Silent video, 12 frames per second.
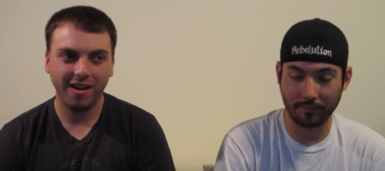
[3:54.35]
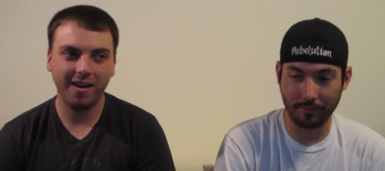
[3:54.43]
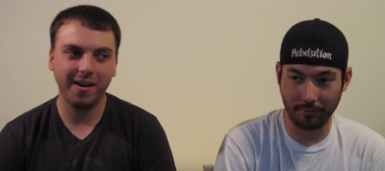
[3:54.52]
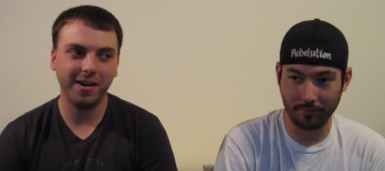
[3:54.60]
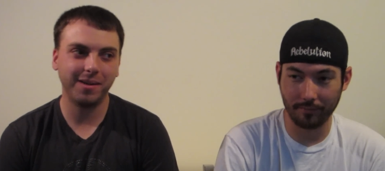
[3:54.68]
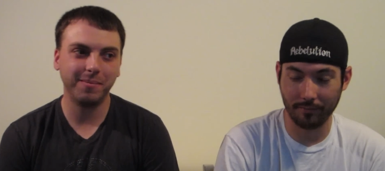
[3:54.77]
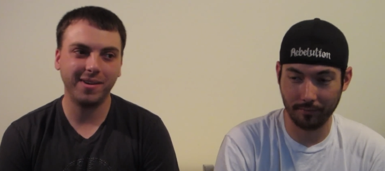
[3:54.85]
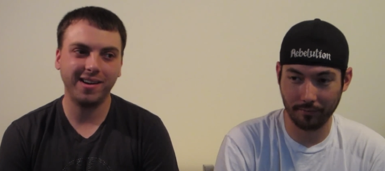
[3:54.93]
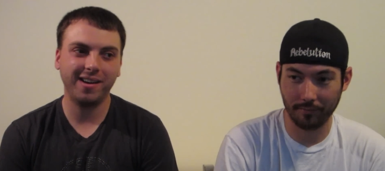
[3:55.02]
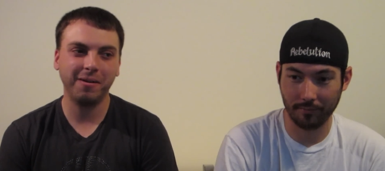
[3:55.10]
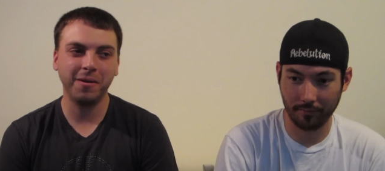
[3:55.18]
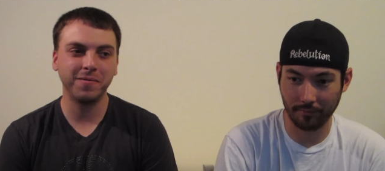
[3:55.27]
Speaker 1: Um,
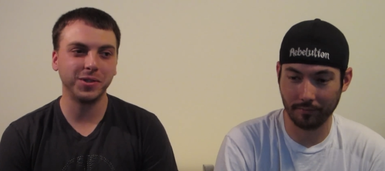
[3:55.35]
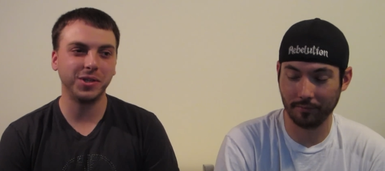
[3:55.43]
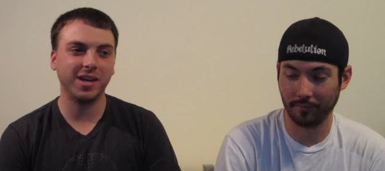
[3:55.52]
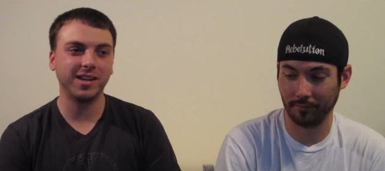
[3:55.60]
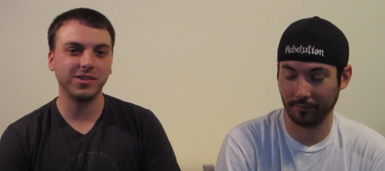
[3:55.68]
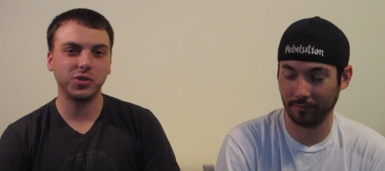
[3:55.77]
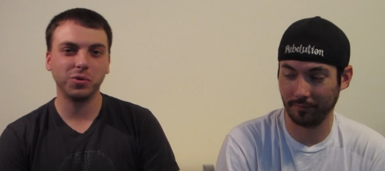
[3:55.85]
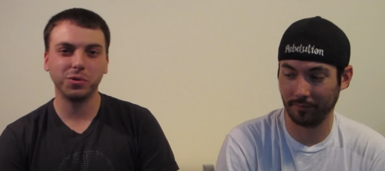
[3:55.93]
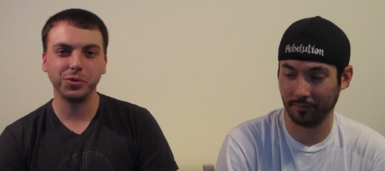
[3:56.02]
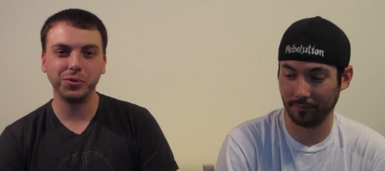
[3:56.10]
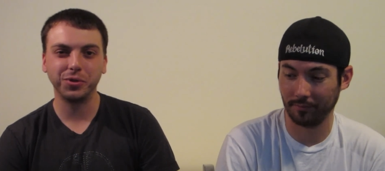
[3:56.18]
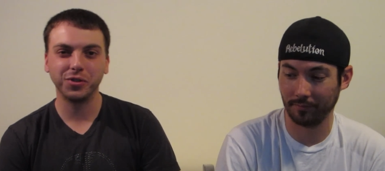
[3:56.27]
however, I guess
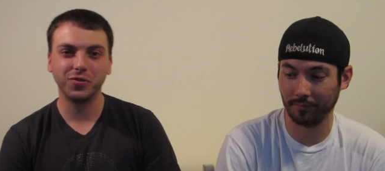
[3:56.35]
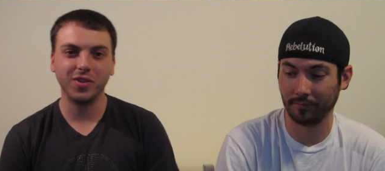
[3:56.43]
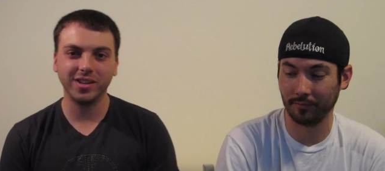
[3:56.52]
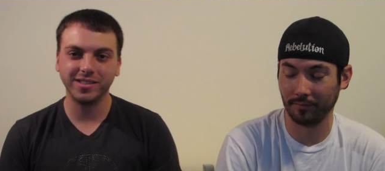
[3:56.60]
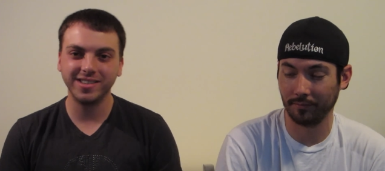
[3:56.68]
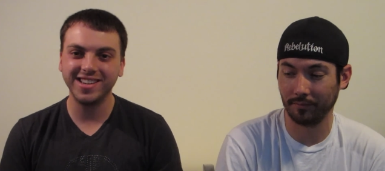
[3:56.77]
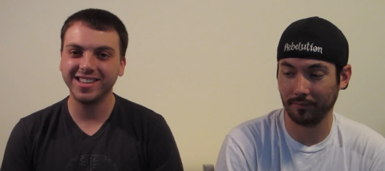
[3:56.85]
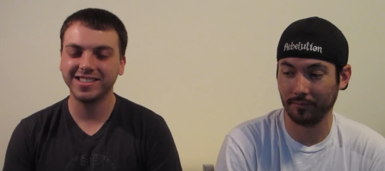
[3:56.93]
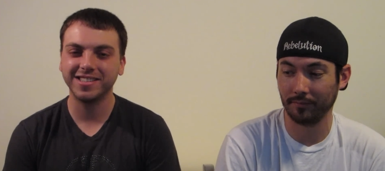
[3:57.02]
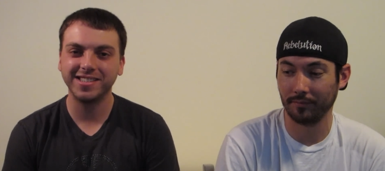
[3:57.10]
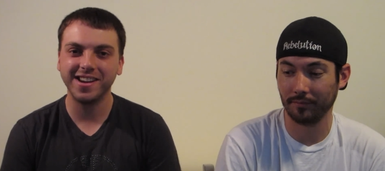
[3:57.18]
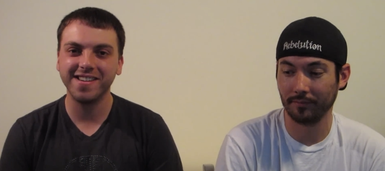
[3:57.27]
George Lucas felt it
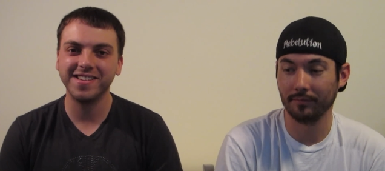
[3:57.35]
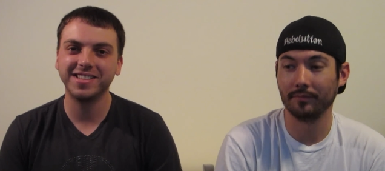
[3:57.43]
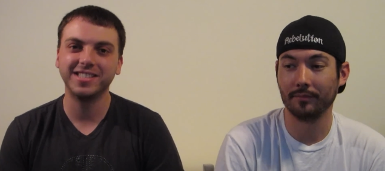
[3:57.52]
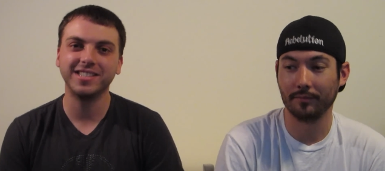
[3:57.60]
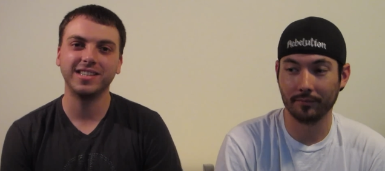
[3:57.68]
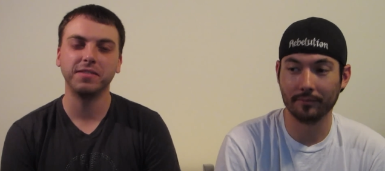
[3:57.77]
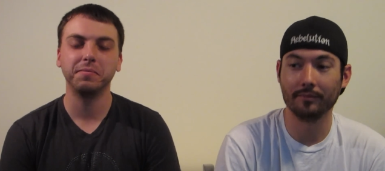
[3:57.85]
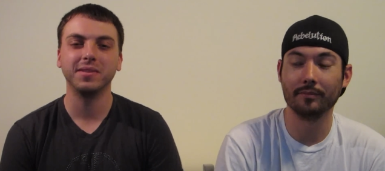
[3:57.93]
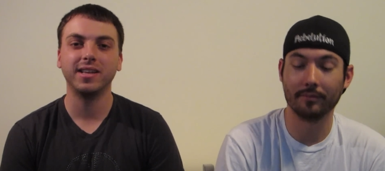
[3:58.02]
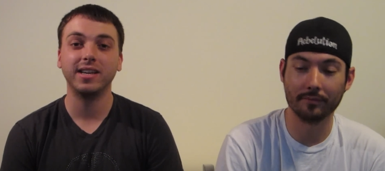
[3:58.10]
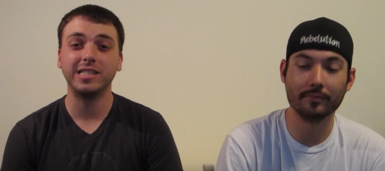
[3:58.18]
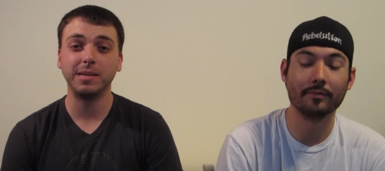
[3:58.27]
necessary to give him a
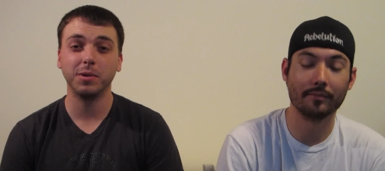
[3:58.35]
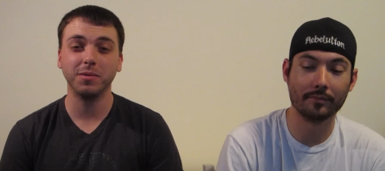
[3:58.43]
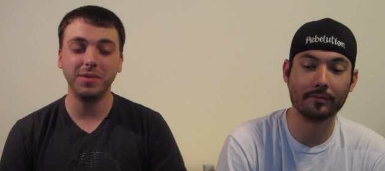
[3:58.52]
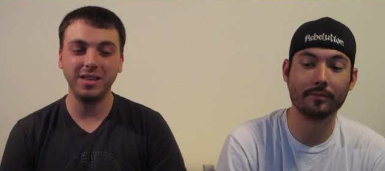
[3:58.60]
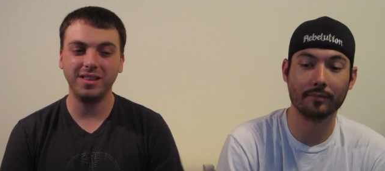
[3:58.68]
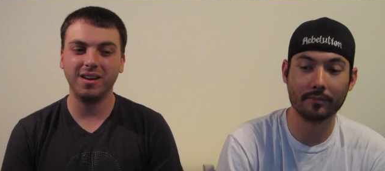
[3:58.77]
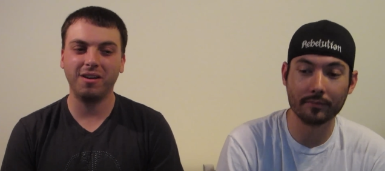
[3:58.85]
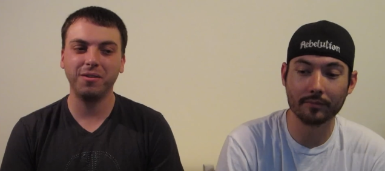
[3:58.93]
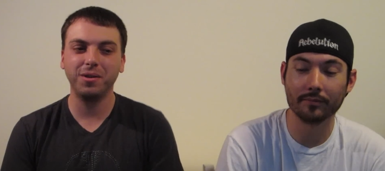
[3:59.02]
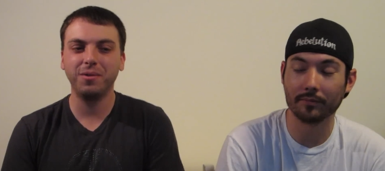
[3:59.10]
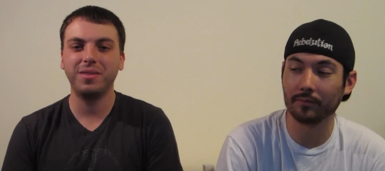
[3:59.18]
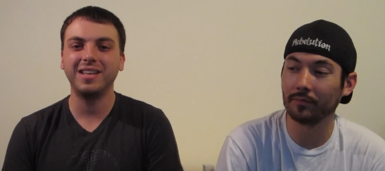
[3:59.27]
lightsaber.
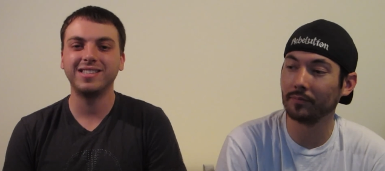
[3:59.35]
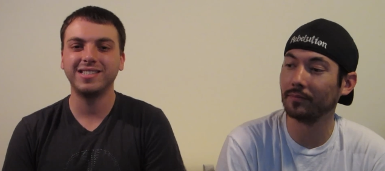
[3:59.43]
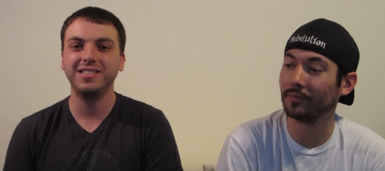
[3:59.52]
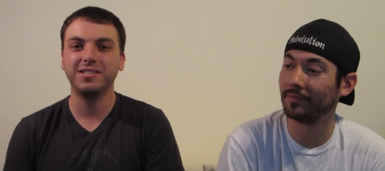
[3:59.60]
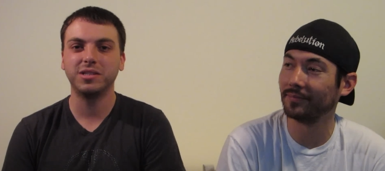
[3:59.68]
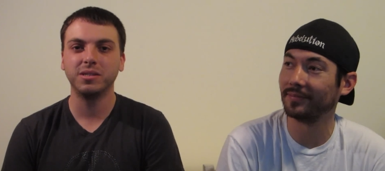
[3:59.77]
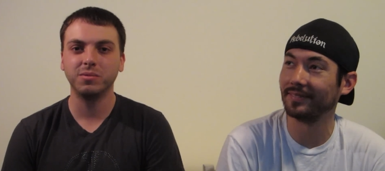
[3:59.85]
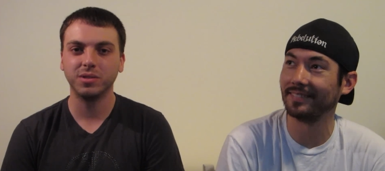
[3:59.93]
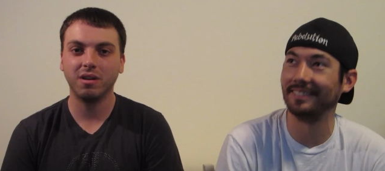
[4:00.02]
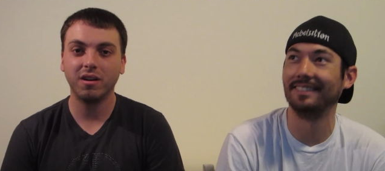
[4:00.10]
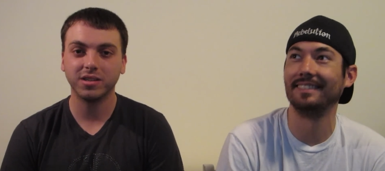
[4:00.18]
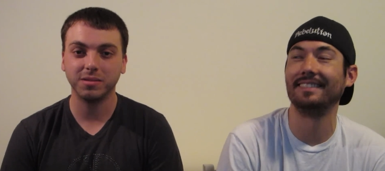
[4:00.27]
Although that scene still was
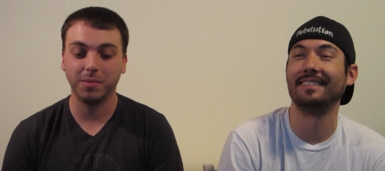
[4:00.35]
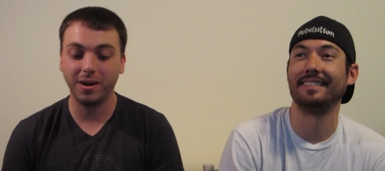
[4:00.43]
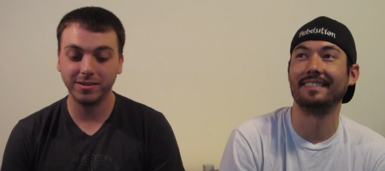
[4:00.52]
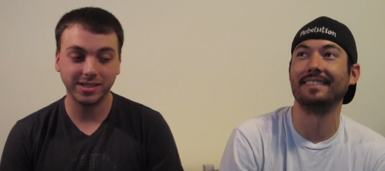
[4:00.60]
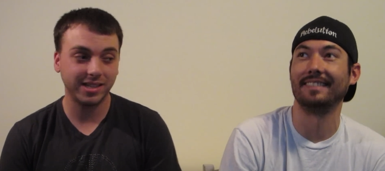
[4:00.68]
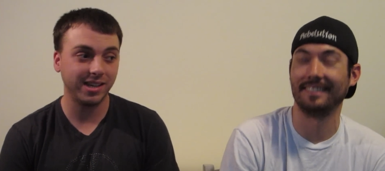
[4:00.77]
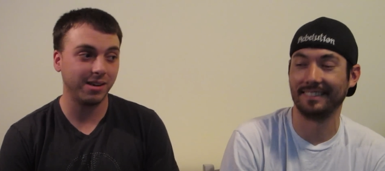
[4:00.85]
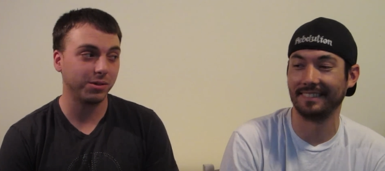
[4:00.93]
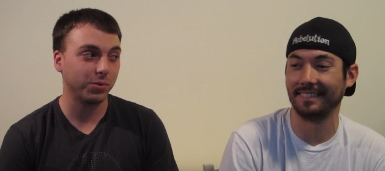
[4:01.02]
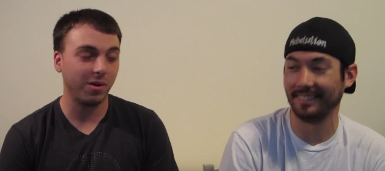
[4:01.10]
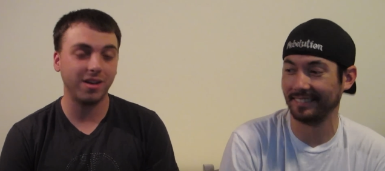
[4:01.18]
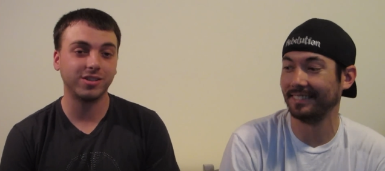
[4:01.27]
awesome. When I was a kid, I
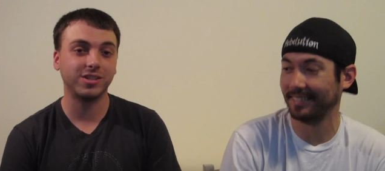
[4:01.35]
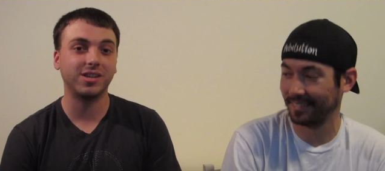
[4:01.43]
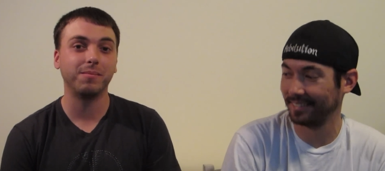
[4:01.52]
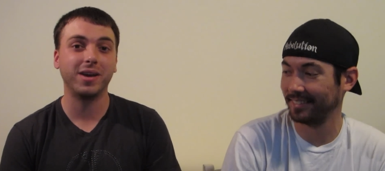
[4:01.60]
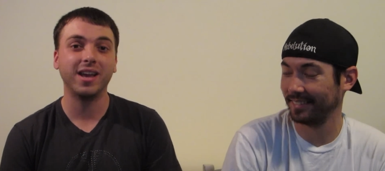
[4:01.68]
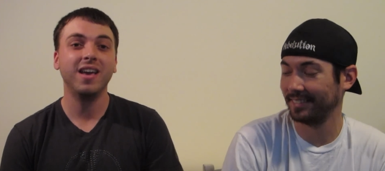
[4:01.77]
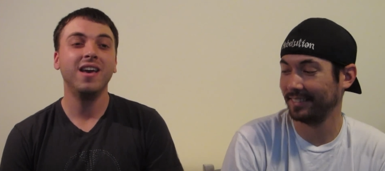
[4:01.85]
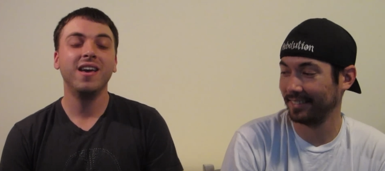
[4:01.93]
was watching, and I'm like,